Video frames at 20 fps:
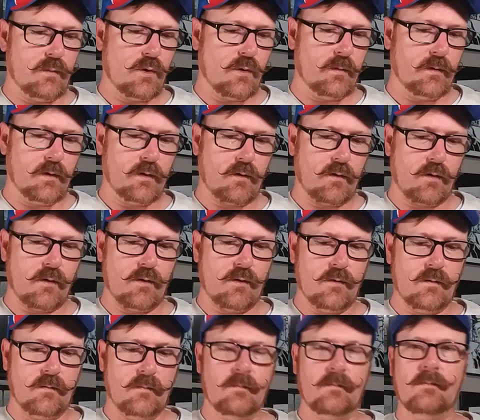Bowman
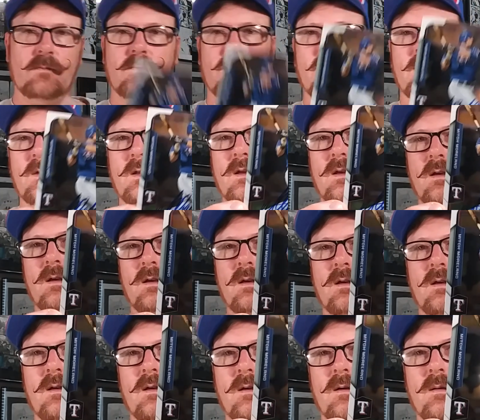Chrome,
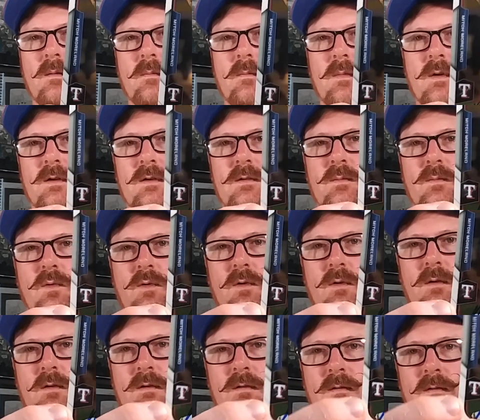Mitch
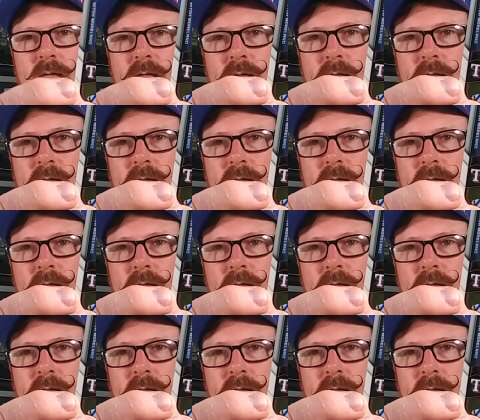Moreland.